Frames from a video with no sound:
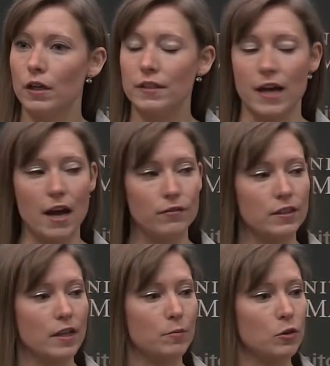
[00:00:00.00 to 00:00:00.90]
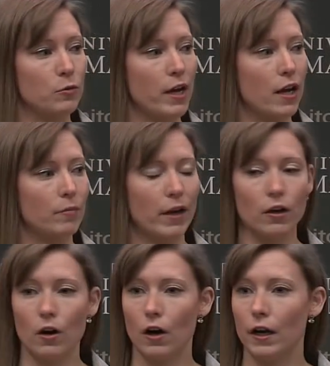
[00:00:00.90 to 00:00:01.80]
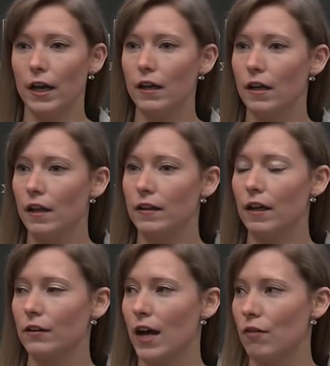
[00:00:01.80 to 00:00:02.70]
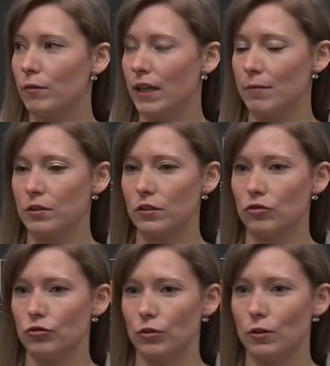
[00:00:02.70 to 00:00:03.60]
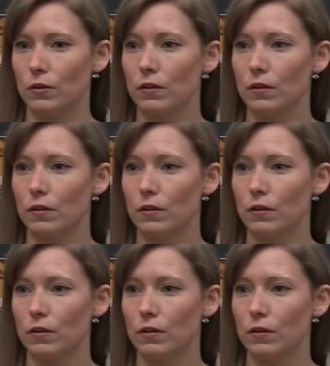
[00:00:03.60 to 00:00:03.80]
To half the samples, we added microRNA. The other half we kept as control.